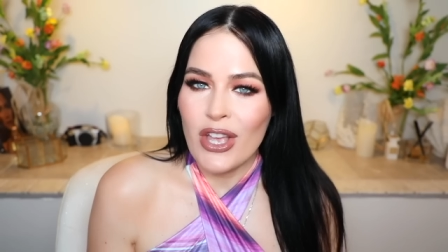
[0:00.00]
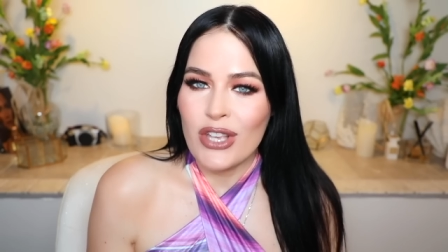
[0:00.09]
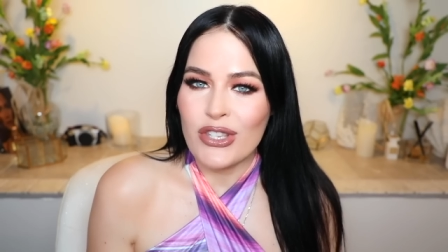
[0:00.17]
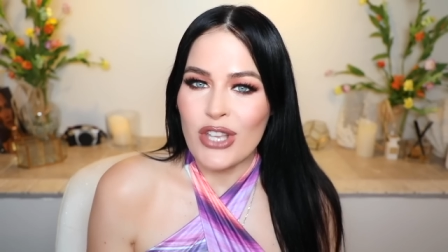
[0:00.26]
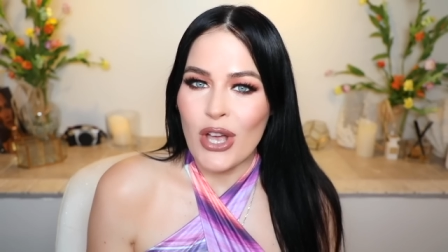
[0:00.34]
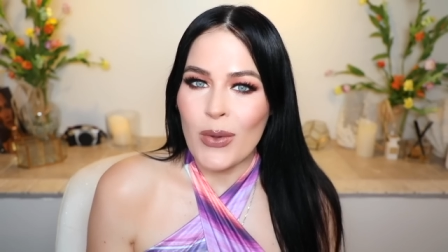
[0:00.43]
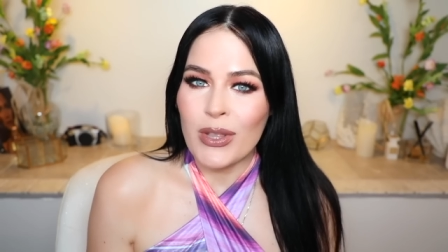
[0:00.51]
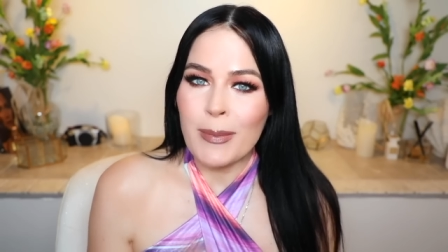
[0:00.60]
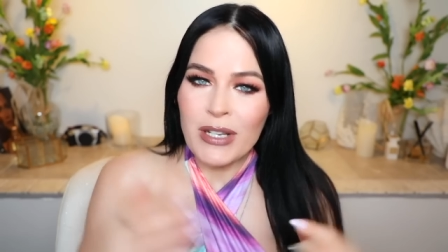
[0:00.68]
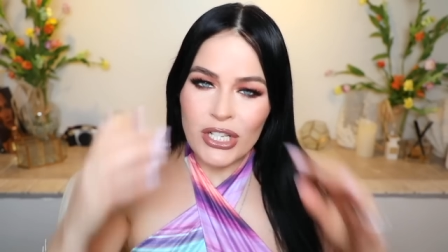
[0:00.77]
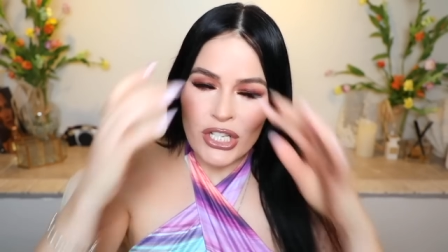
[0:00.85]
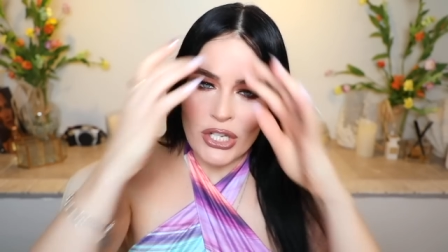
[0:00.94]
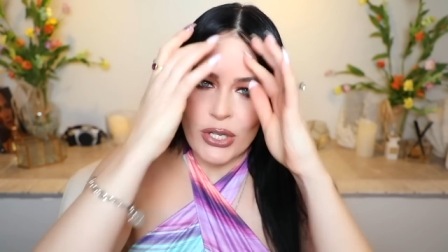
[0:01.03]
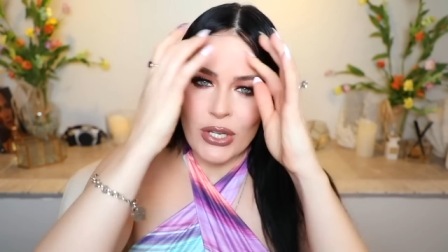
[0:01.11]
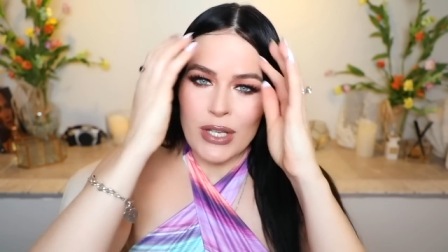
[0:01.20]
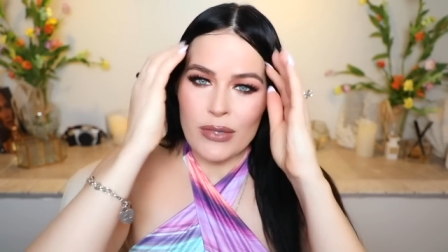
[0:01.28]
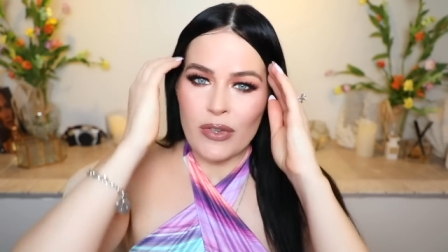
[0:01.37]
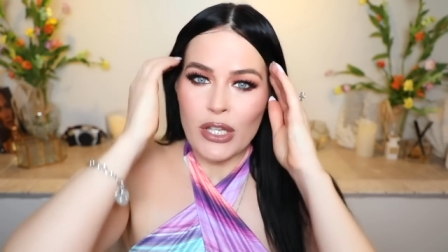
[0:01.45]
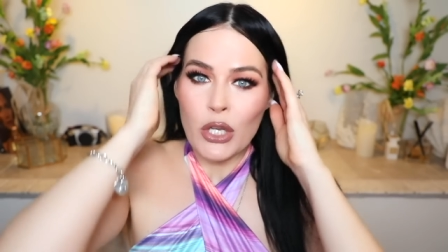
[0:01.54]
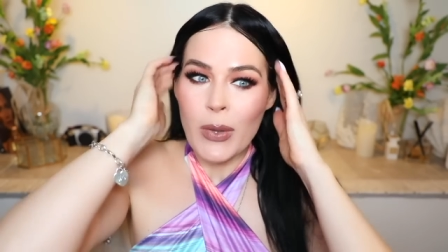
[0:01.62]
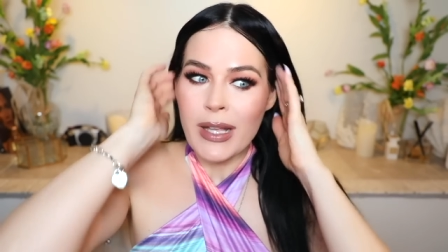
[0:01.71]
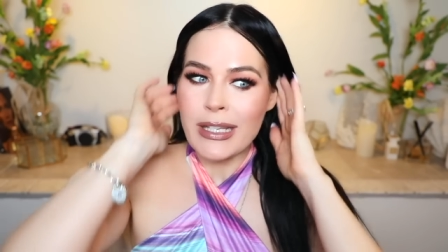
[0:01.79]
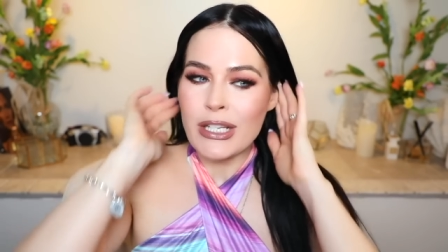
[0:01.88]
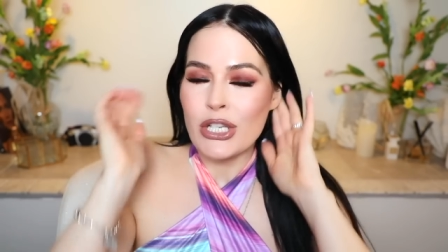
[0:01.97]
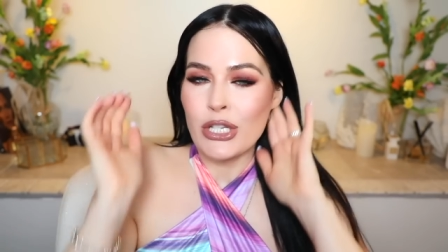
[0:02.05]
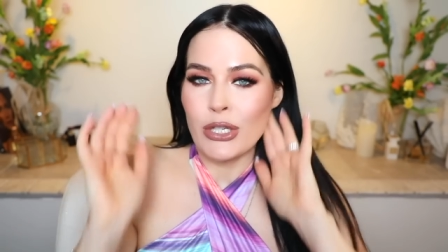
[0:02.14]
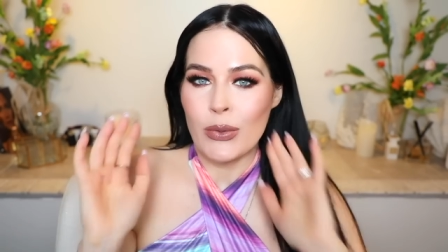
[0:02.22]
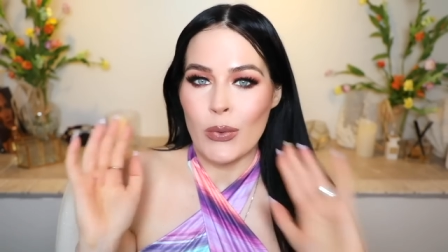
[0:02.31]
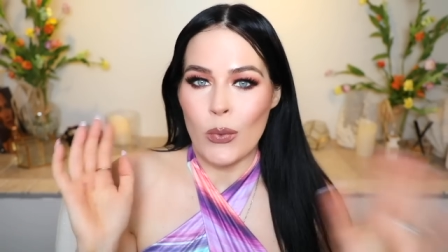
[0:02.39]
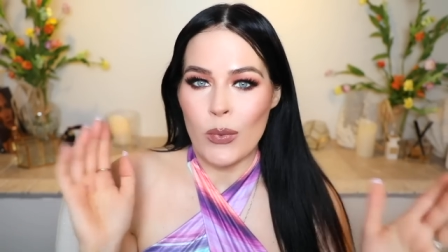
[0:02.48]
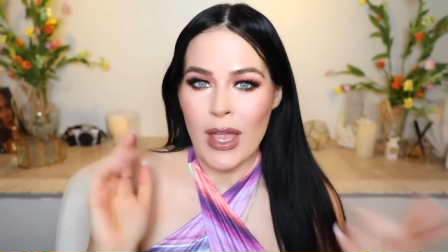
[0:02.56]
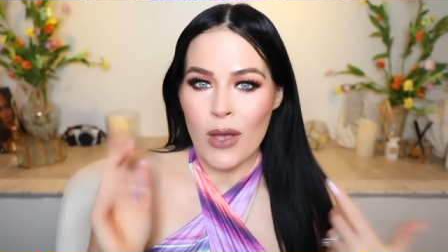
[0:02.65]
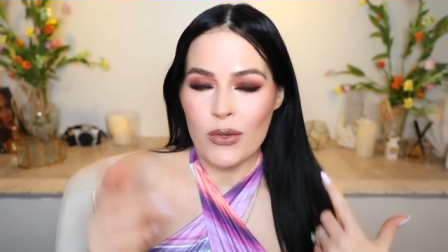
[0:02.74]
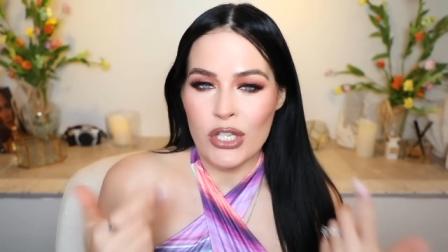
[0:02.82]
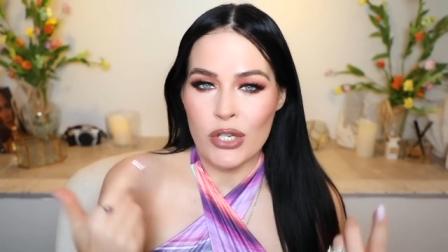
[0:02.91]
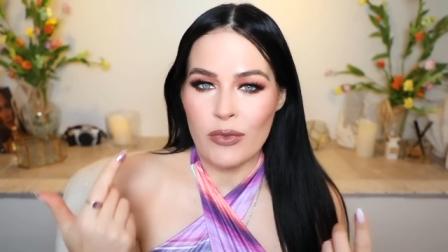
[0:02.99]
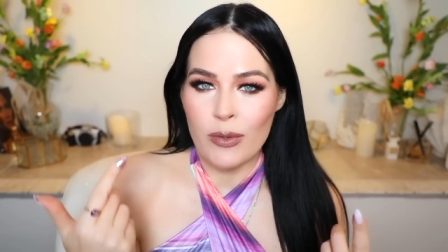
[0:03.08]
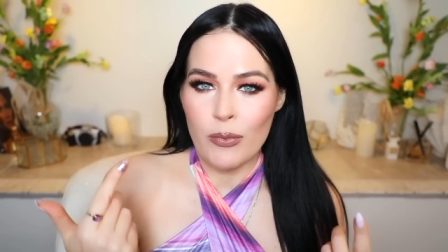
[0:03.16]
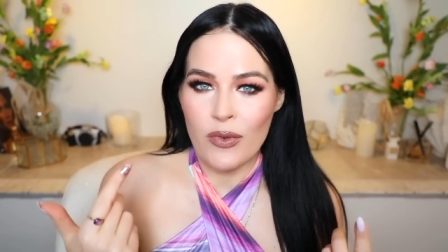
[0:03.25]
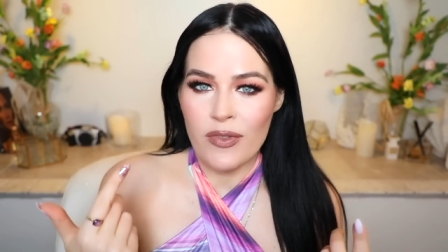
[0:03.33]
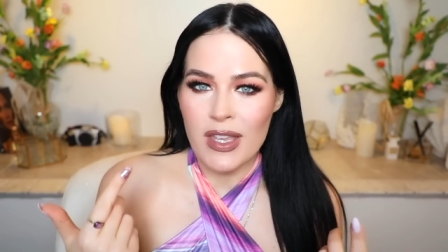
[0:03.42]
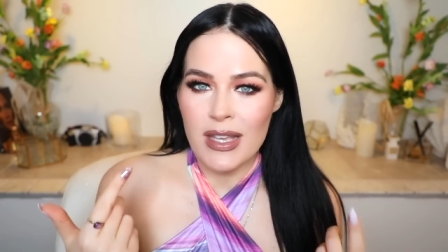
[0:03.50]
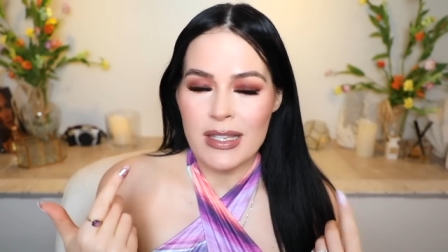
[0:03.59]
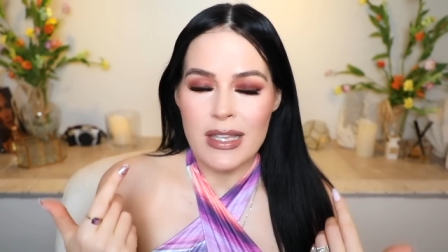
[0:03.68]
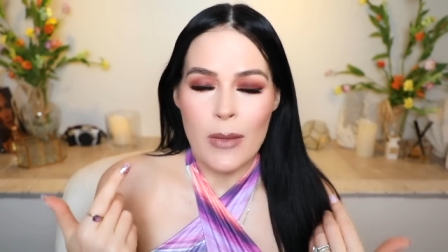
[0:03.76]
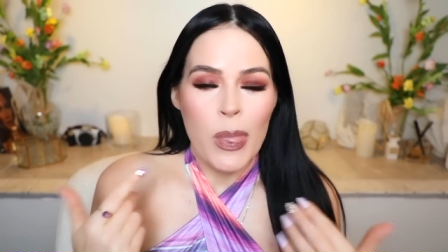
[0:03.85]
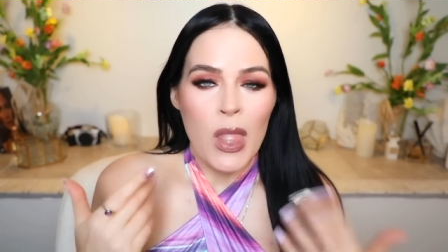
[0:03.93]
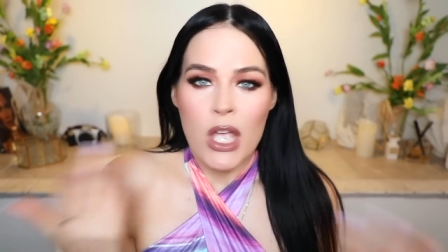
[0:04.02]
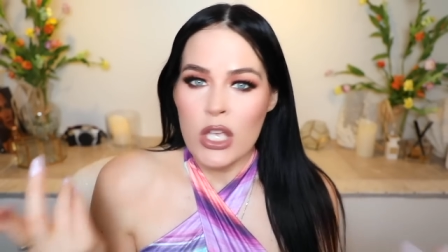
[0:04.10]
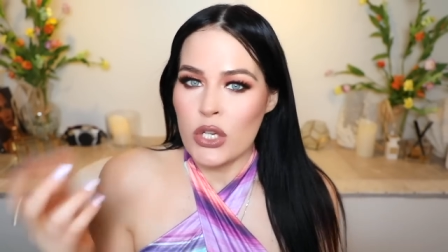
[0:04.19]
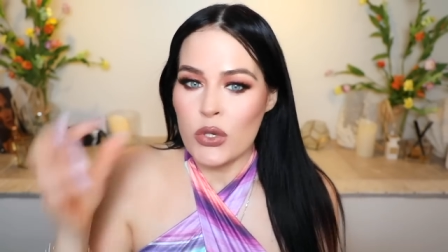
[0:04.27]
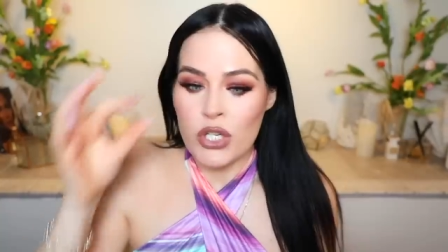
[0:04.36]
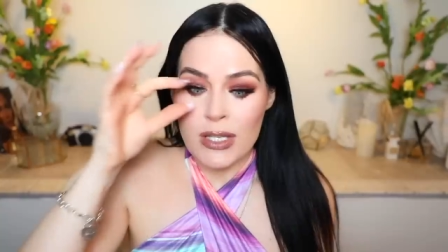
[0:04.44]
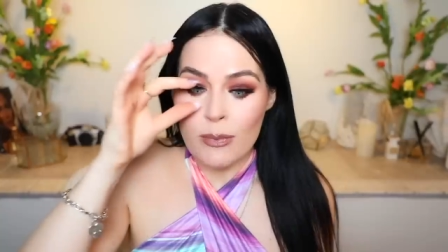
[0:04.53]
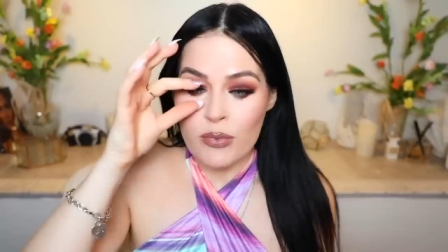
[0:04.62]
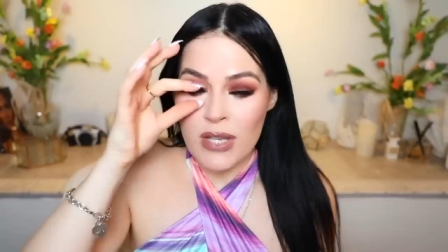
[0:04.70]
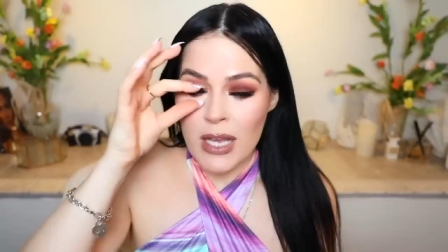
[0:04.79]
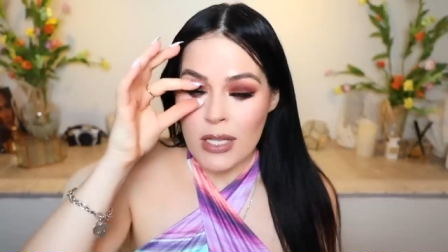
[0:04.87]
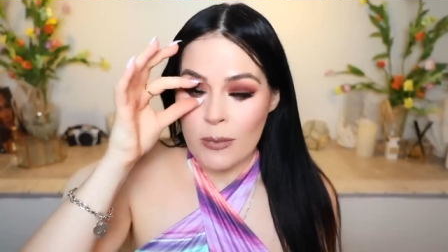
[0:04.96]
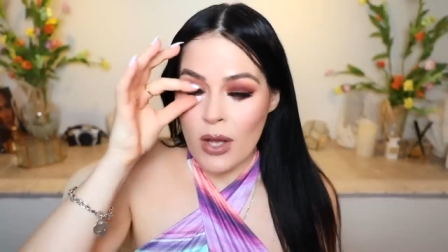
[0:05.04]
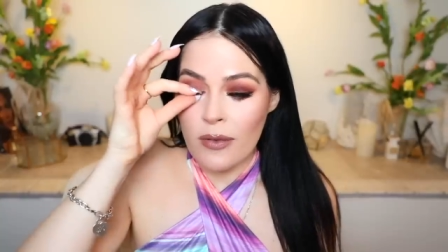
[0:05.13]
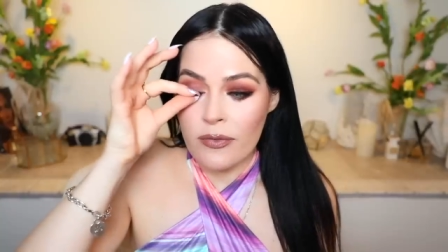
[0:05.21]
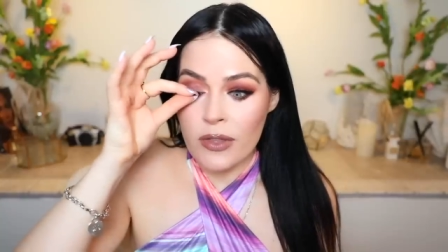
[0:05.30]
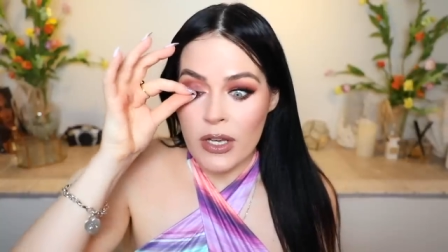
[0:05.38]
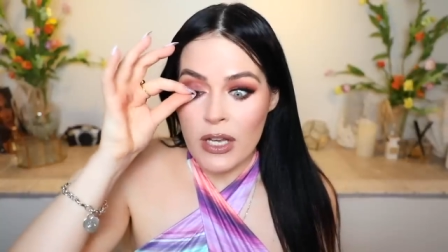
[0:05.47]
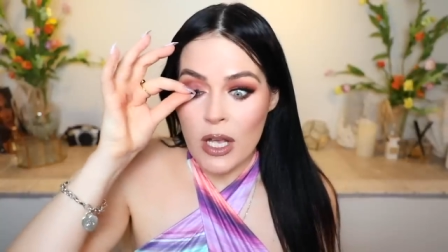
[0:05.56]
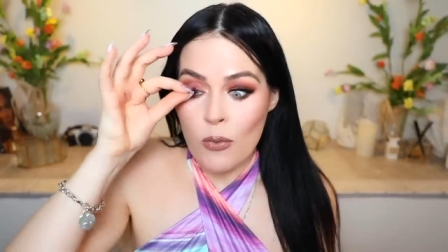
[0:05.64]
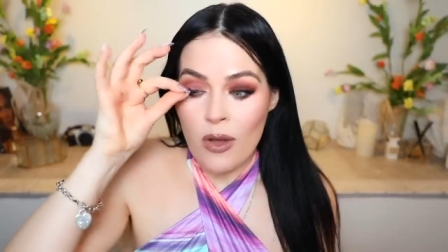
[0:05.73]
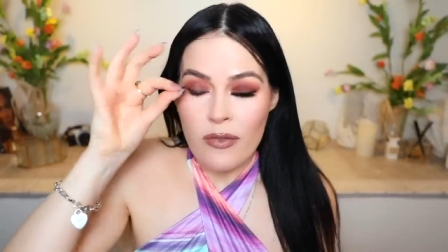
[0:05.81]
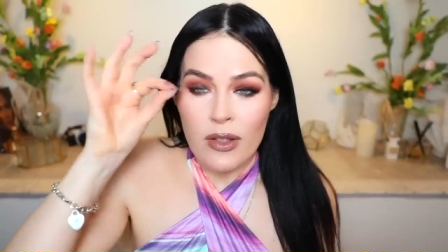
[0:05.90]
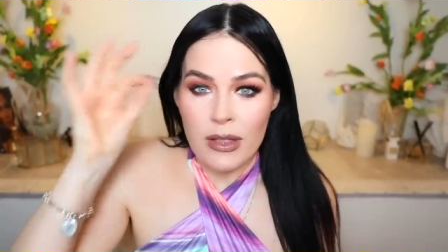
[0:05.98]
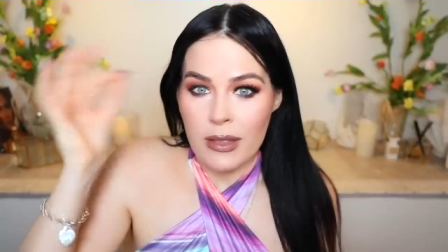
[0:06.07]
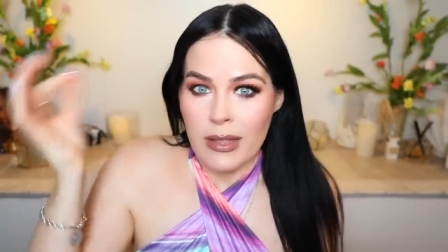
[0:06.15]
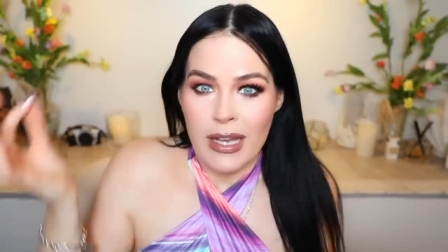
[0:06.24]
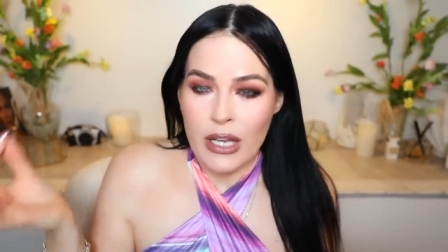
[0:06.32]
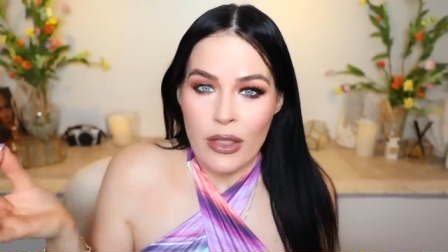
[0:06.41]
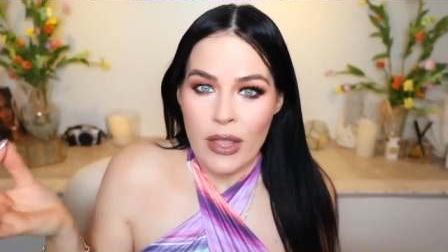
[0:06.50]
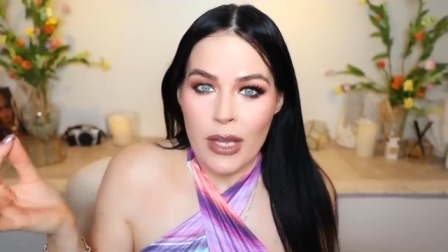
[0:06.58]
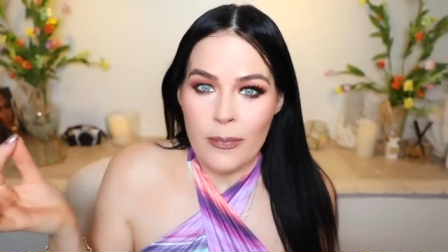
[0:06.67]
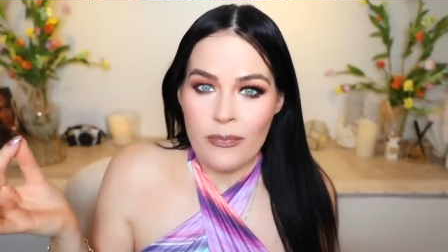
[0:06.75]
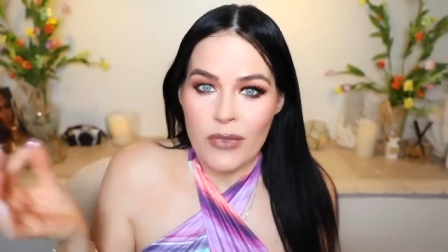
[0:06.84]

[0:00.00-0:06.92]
So let me just show you guys really quickly too. Now, to remove these, you just take them off. They come off like nothing.